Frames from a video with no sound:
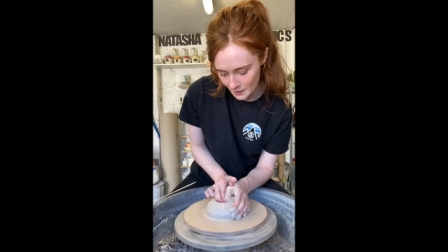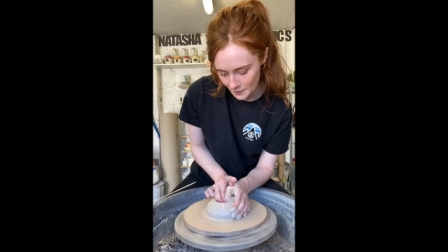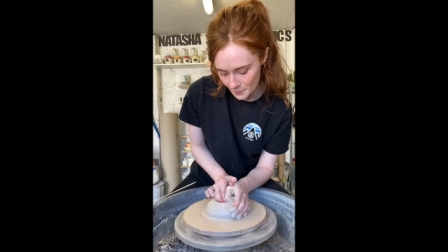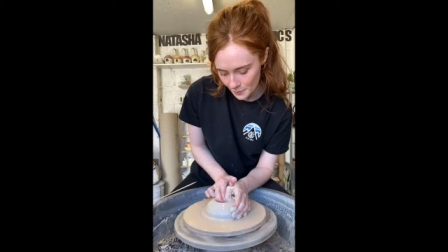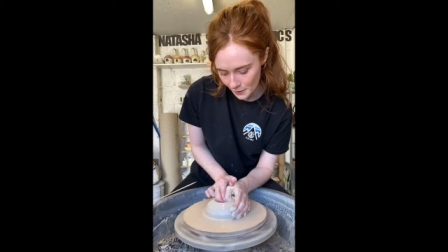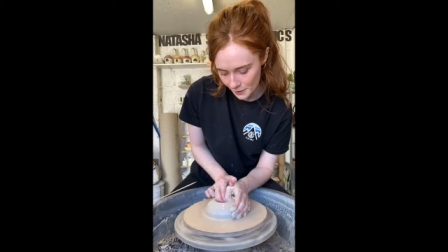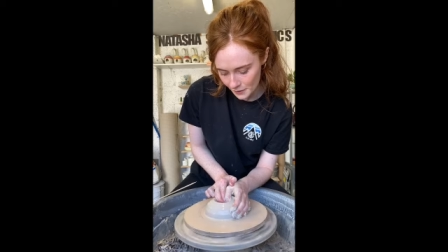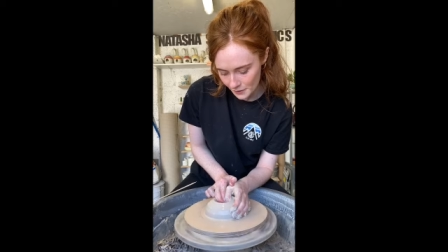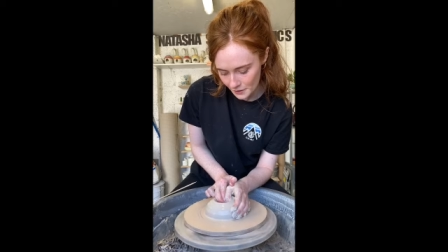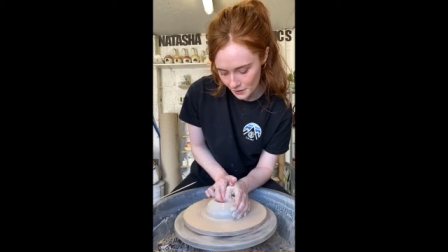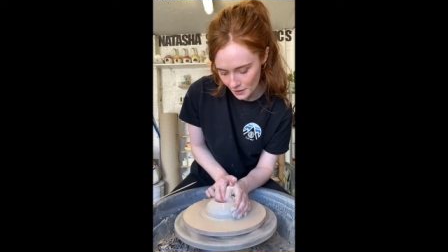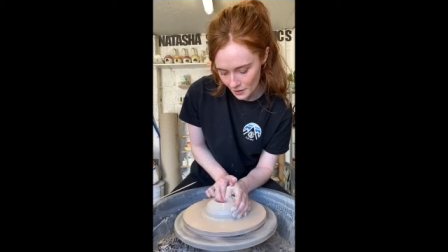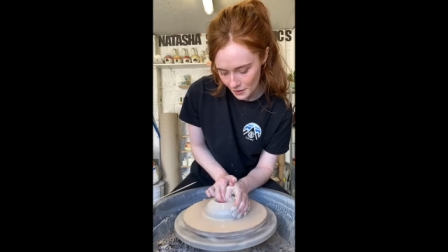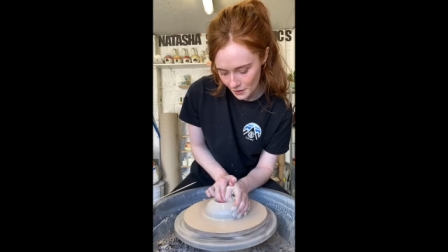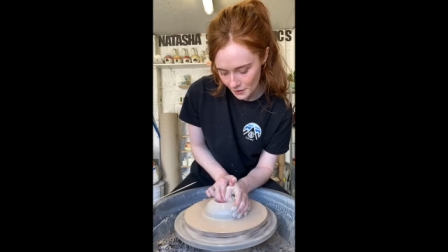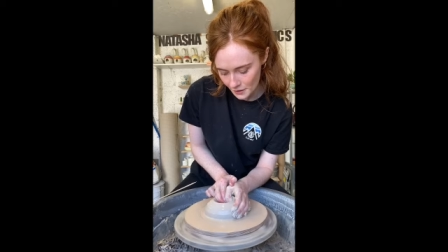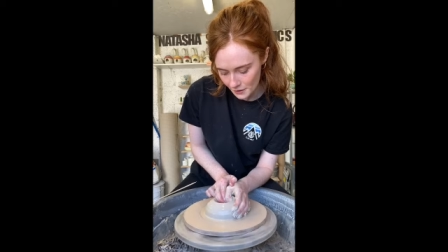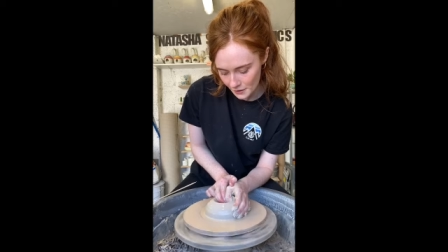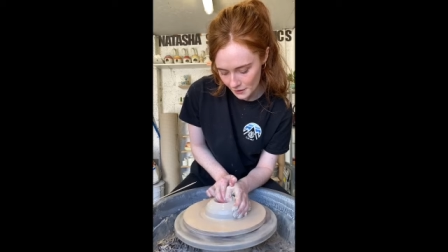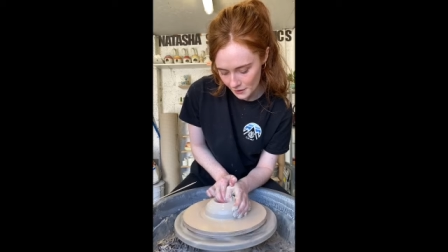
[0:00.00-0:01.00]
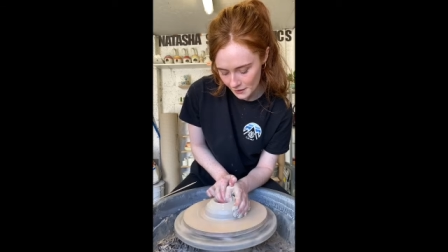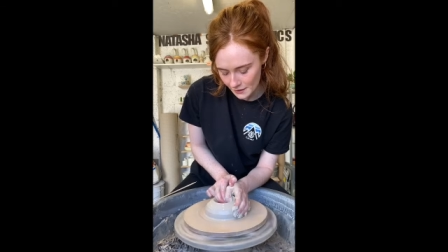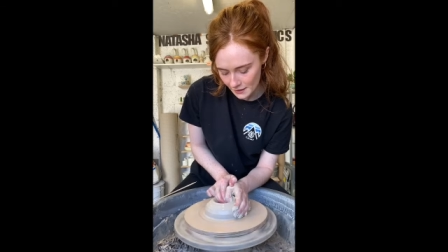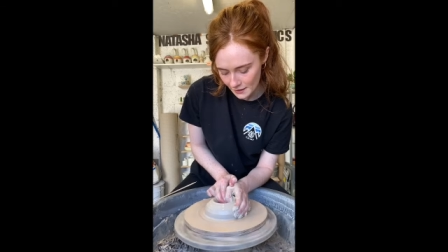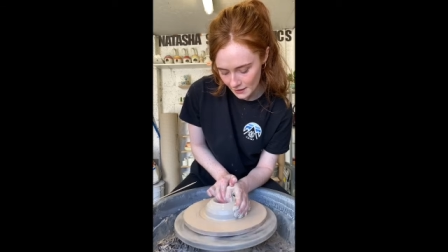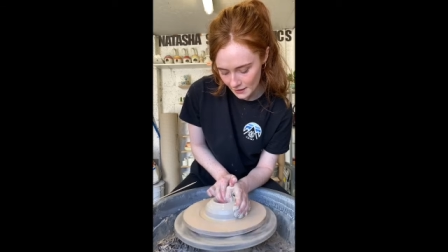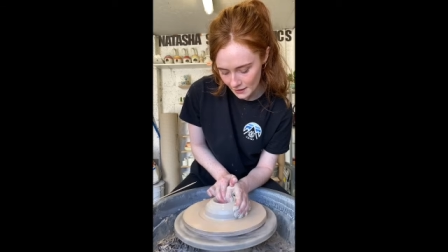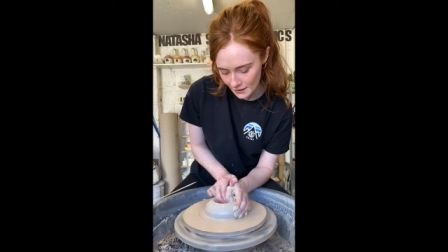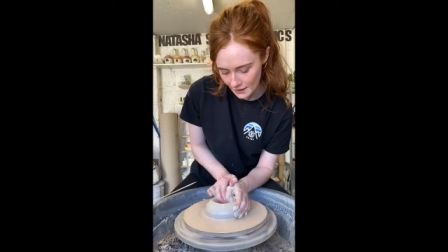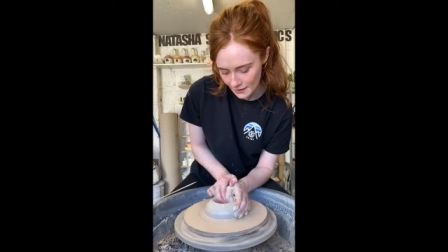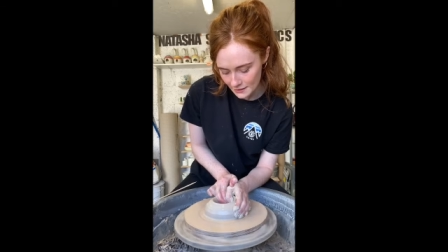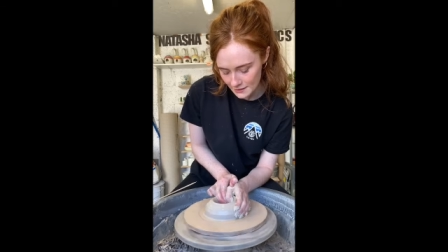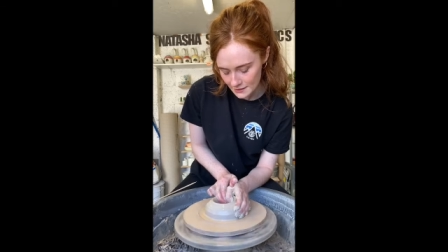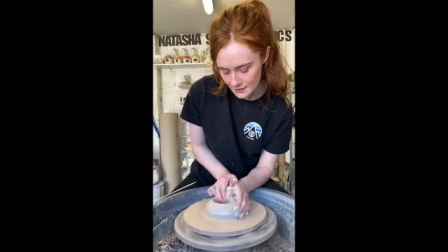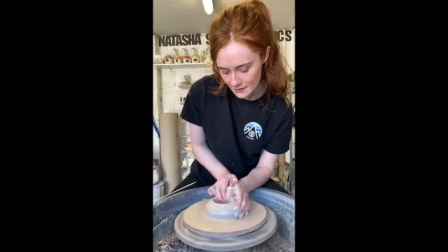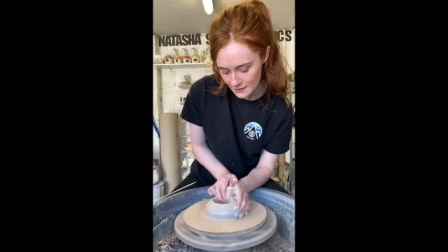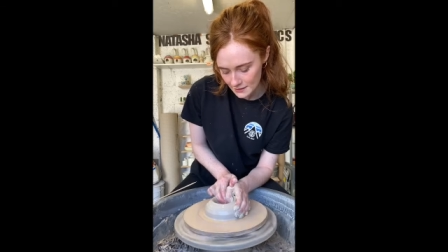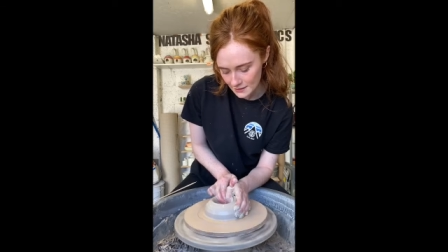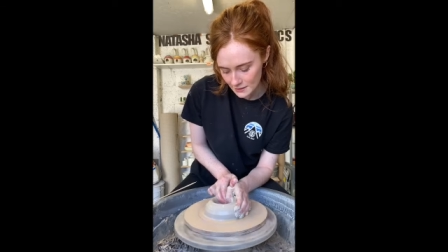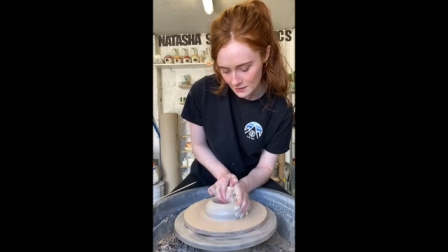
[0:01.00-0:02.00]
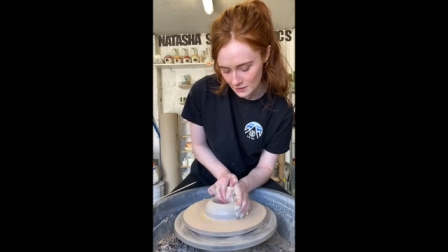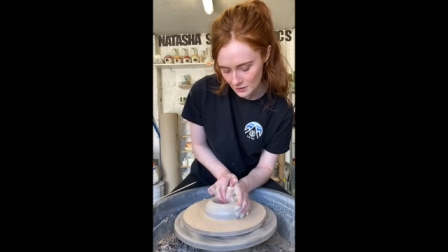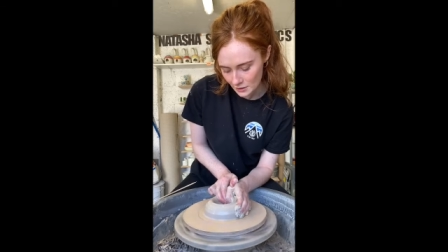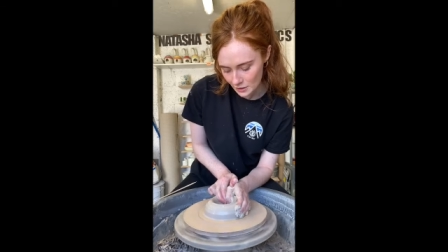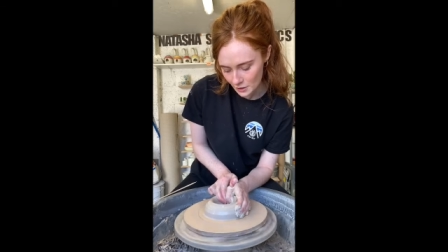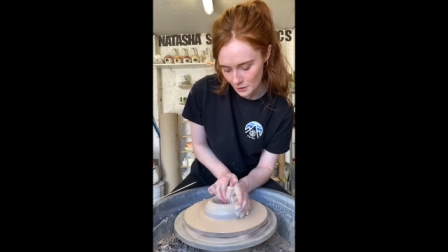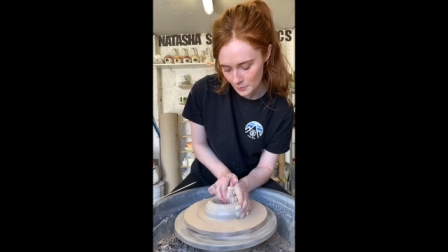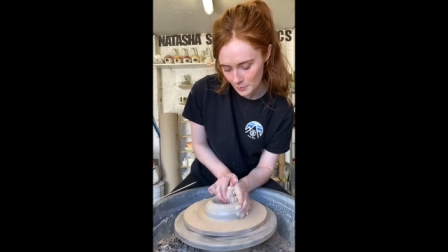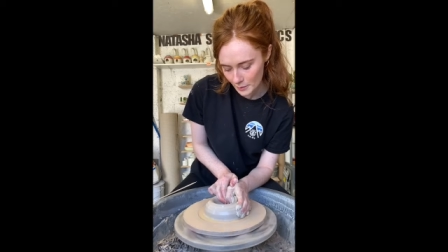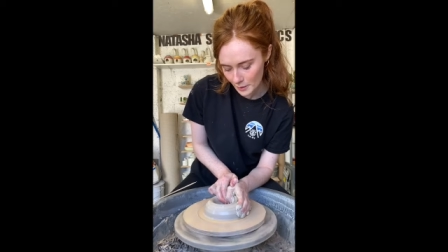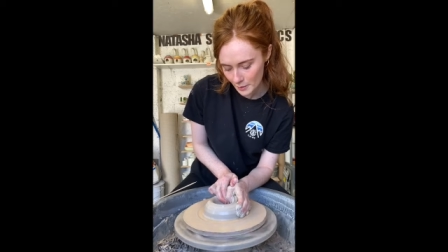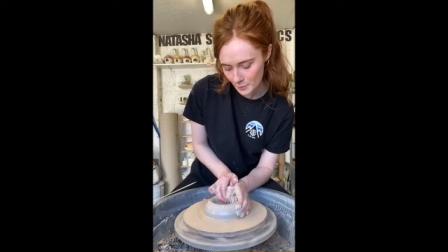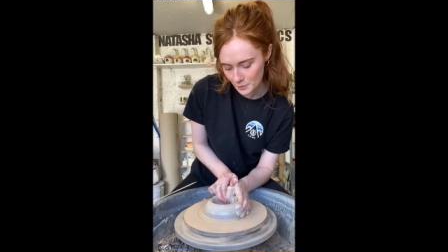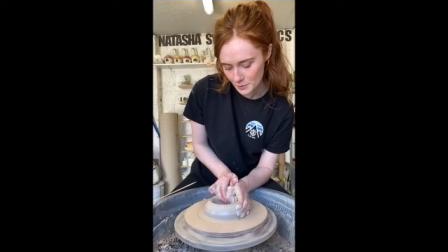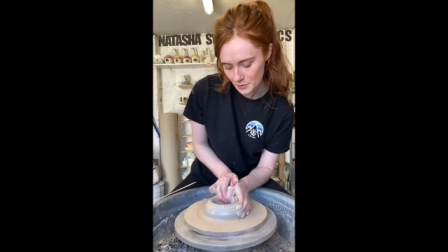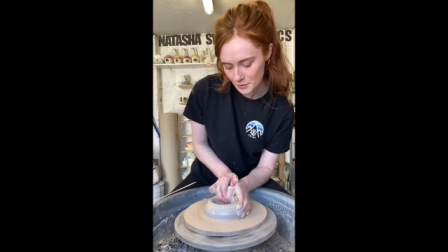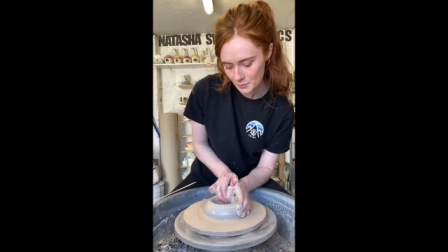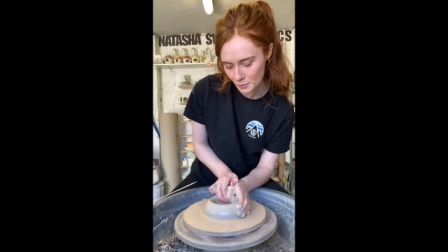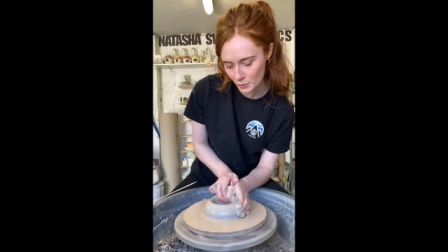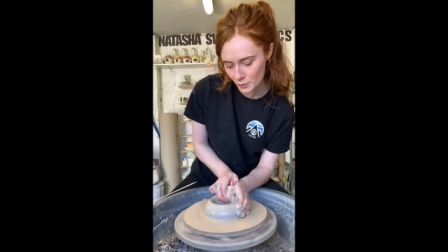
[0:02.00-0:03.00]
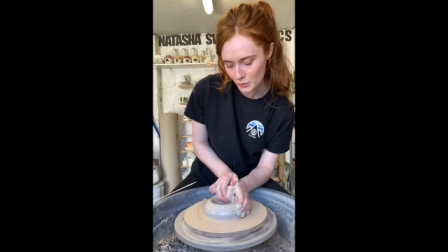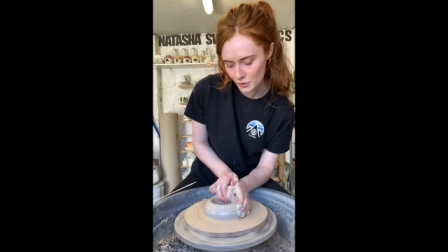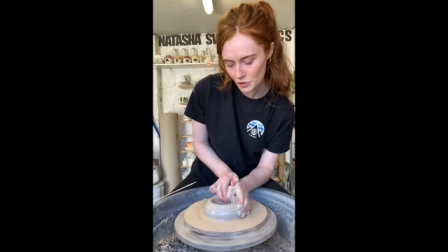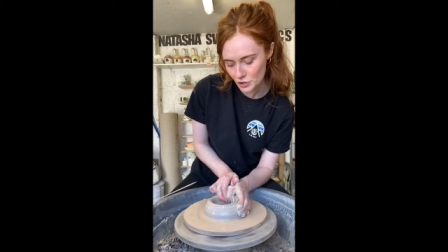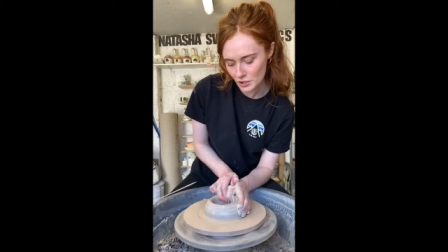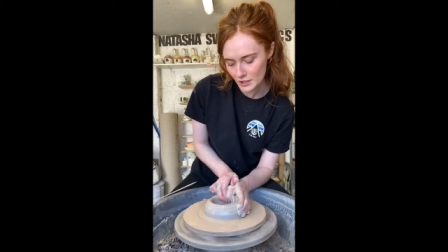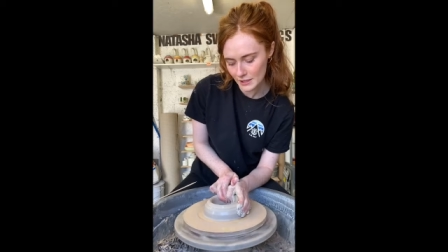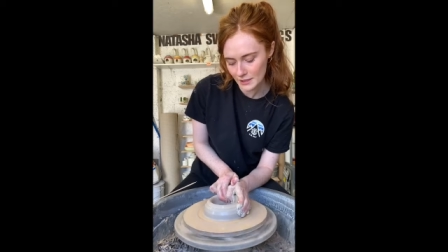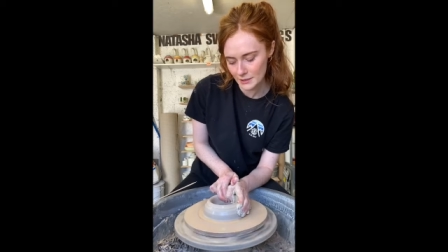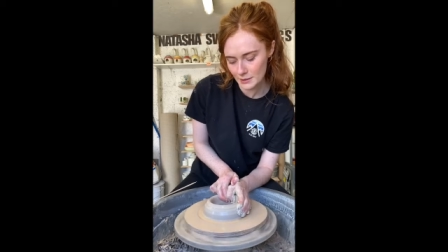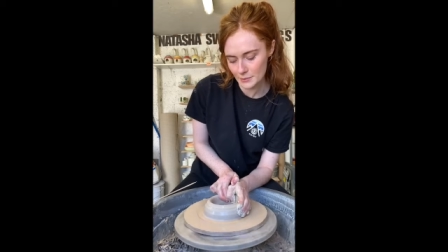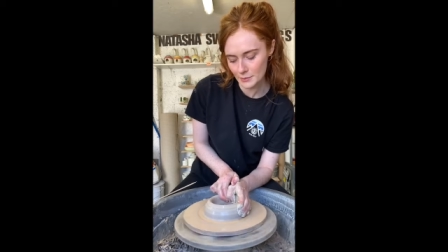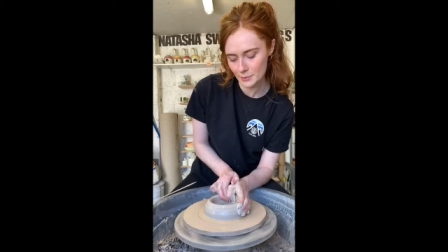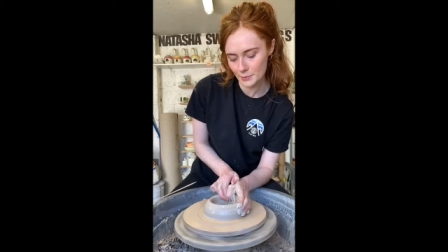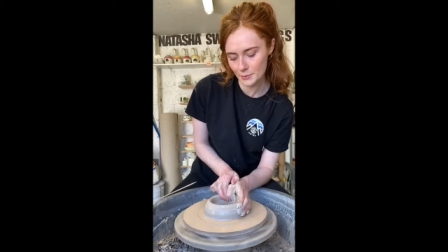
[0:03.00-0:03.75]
pulling out, got a nice scoop back to bowl shape.